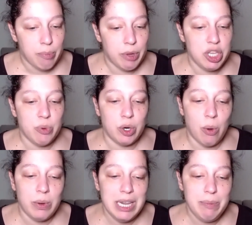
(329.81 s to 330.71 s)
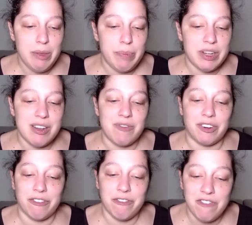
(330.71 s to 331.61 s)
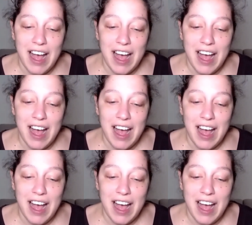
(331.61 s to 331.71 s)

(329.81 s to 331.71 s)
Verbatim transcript: but you would only be billed for